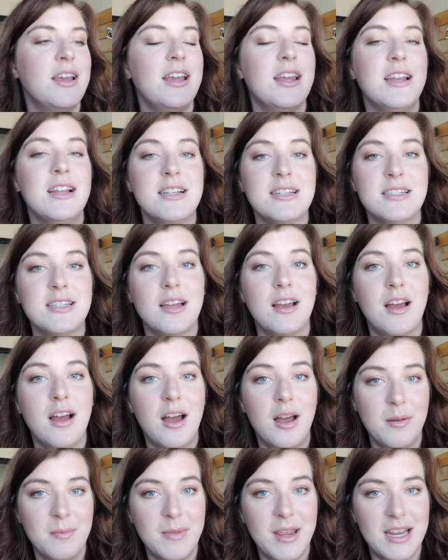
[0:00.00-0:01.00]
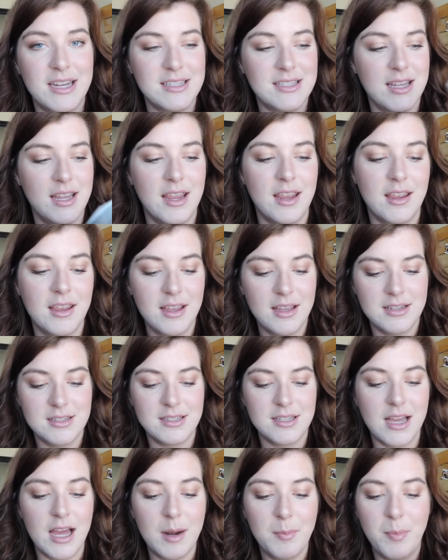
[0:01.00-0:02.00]
It is amazing.
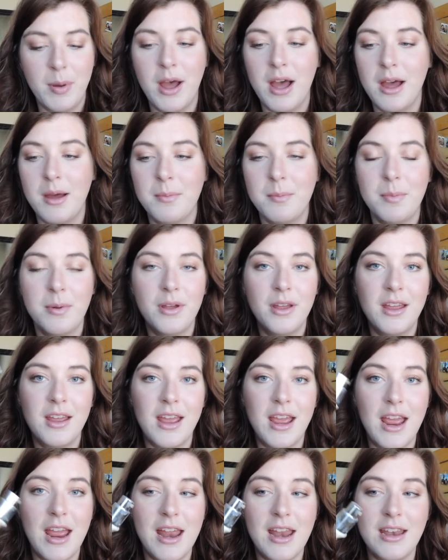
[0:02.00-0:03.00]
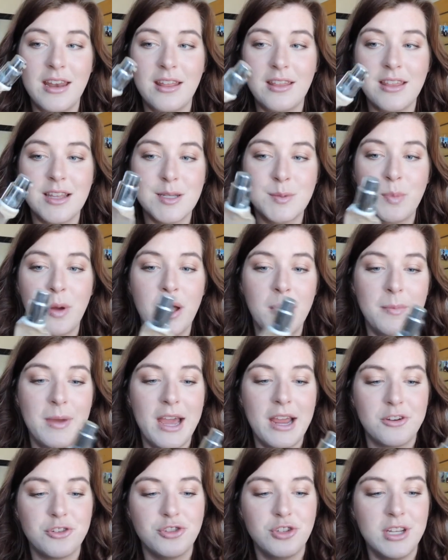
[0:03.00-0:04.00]
It's got a pump, and this pump
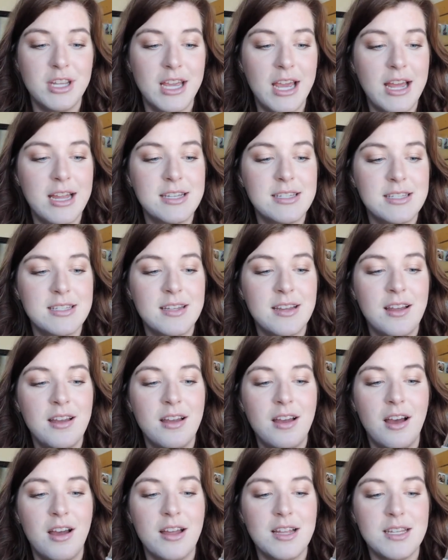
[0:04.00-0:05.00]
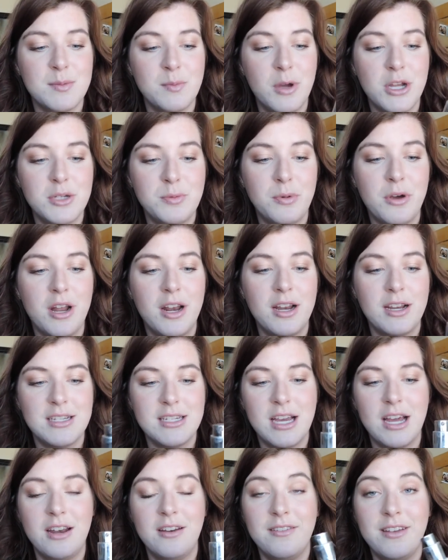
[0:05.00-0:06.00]
actually gets as much
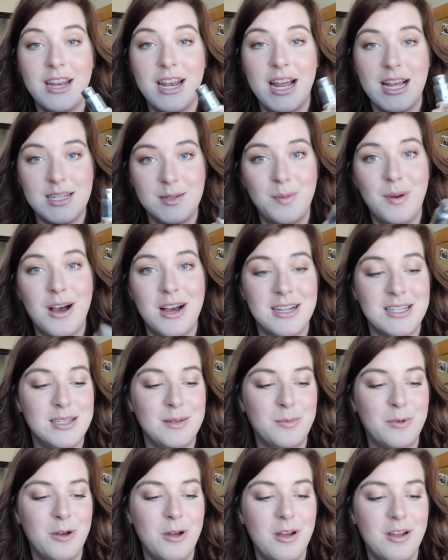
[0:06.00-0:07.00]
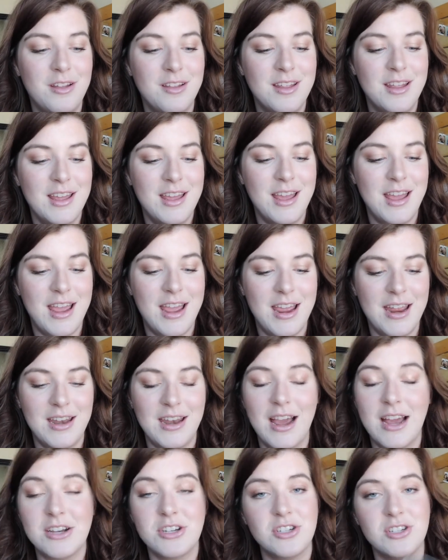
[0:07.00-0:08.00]
product out of it as possible,
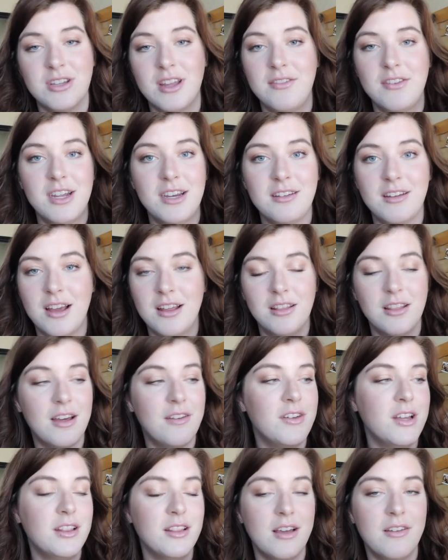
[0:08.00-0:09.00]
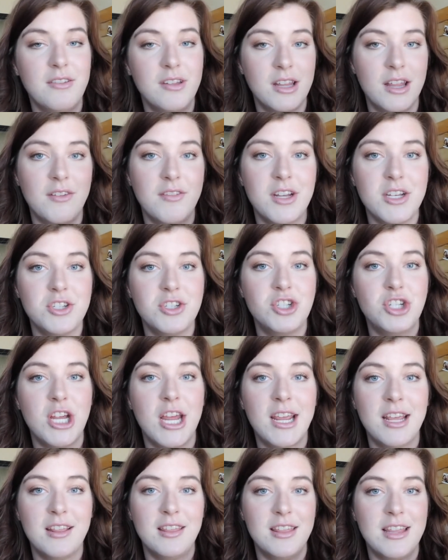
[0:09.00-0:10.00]
and I just love it. I love it, love it, love it.
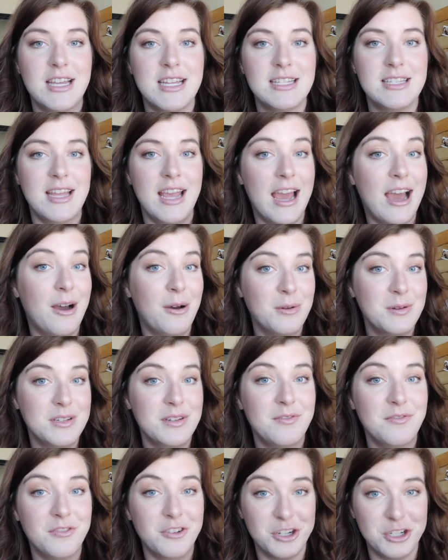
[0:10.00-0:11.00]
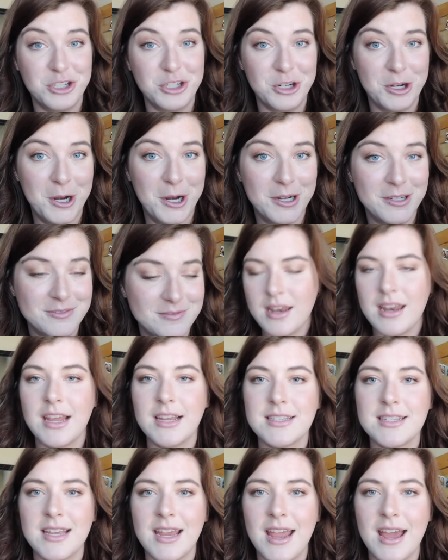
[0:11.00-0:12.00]
Check this out for sure.
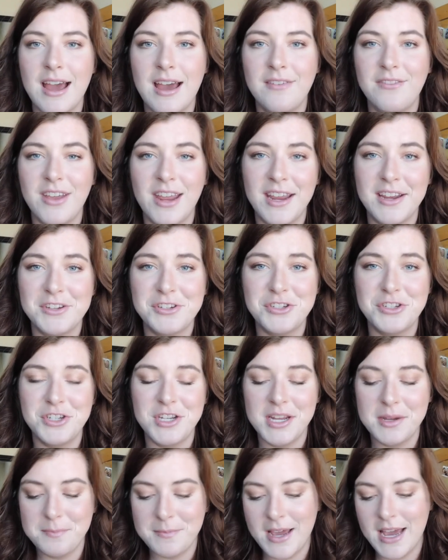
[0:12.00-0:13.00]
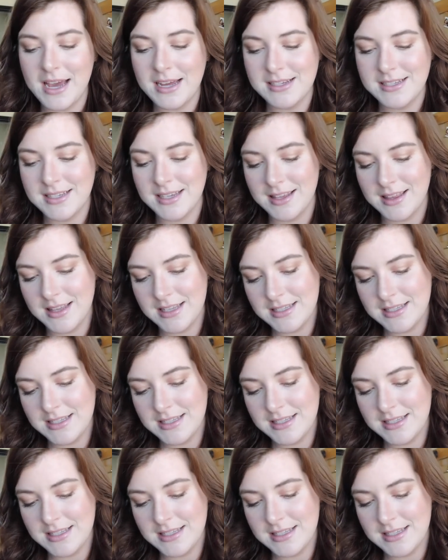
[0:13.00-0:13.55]
Next I have a sheet mask.